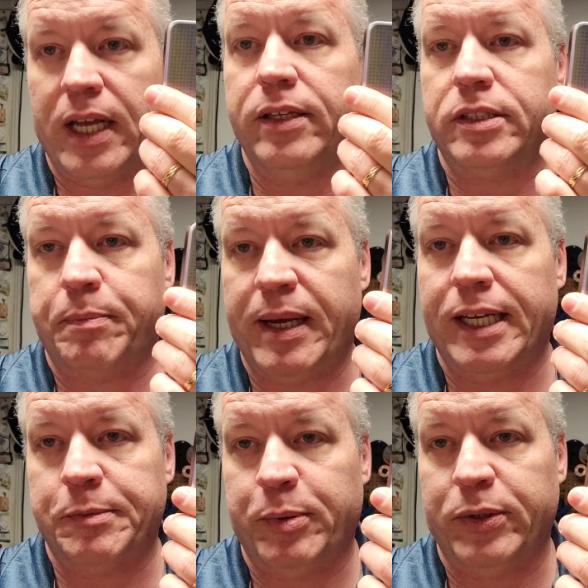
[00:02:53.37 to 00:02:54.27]
I used a
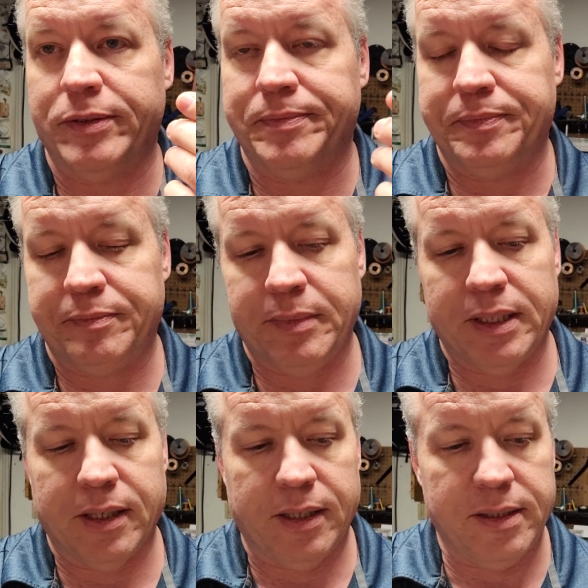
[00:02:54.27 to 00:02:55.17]
passport
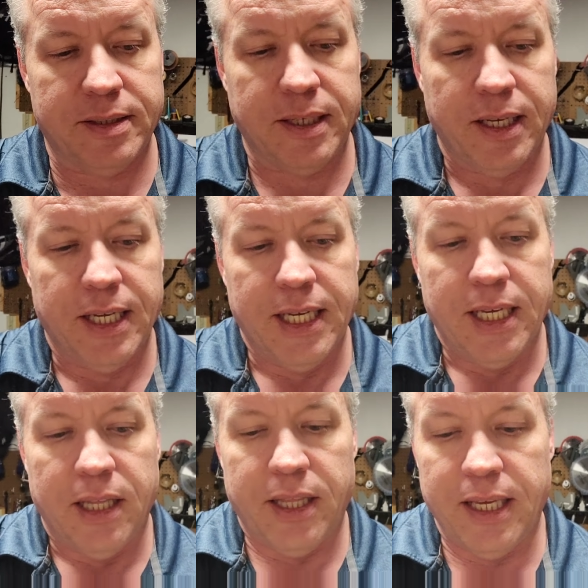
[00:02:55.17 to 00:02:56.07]
because
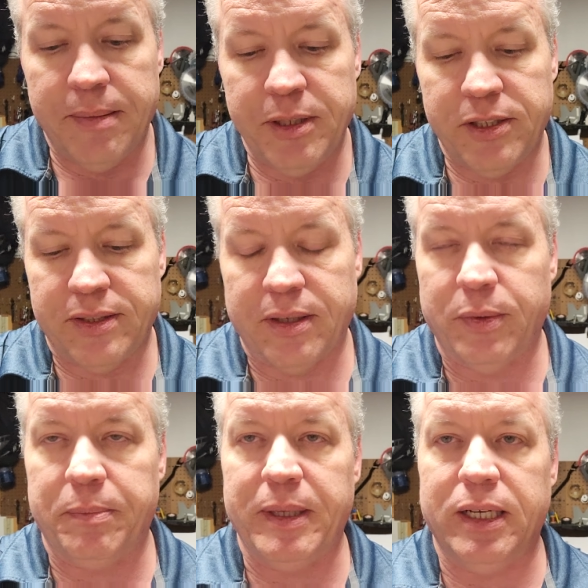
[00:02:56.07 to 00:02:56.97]
the images that
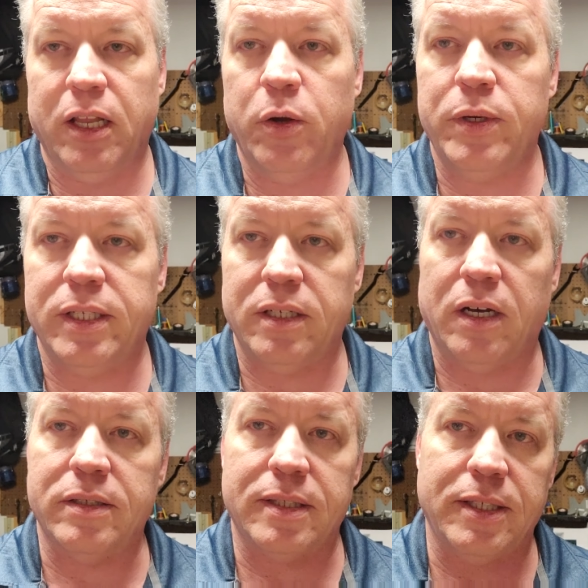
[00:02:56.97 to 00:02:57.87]
would be loaded
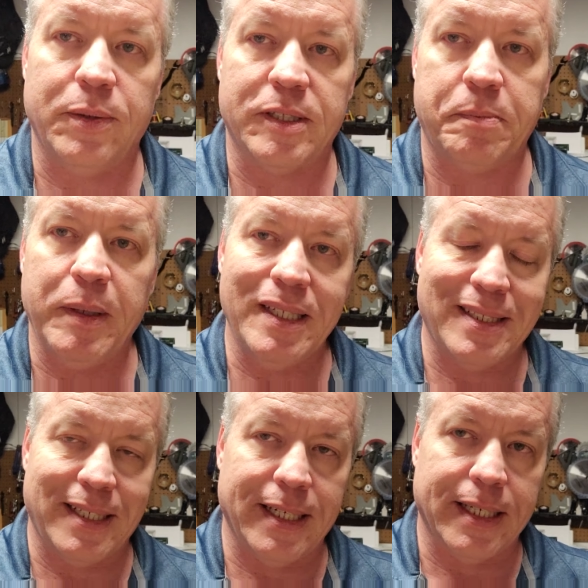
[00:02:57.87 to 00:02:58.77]
onto the USB
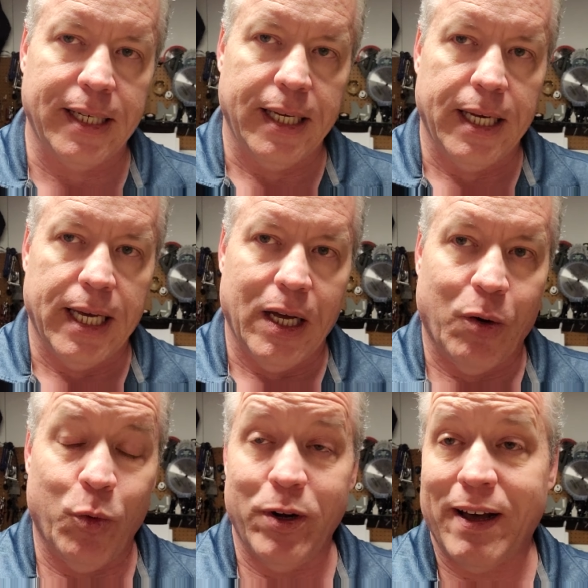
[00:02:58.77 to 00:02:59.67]
stick
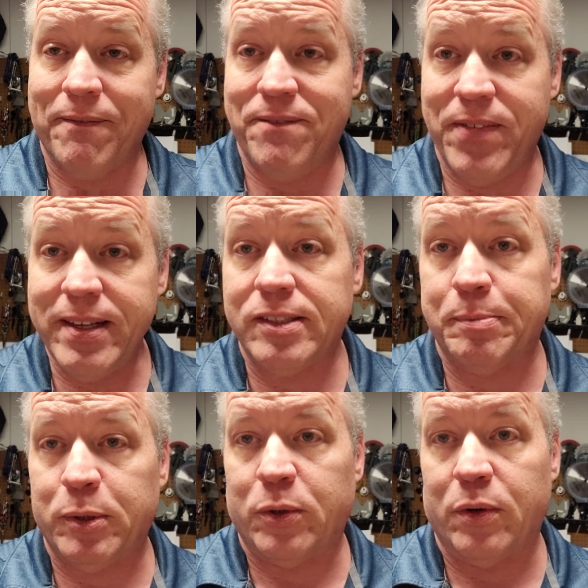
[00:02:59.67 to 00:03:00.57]
were not
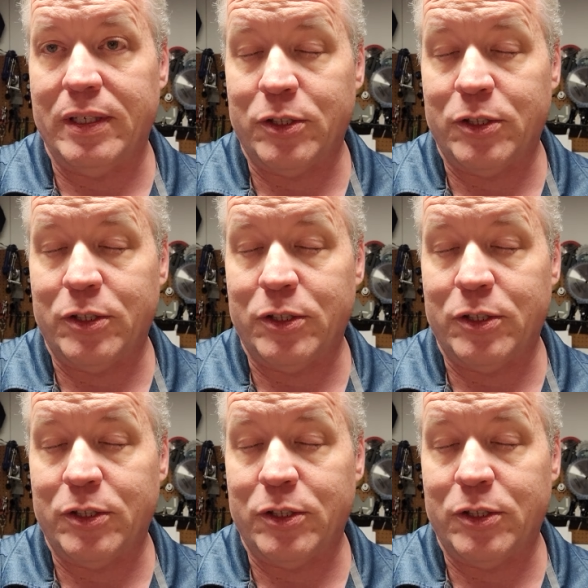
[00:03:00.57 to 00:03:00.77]
visible or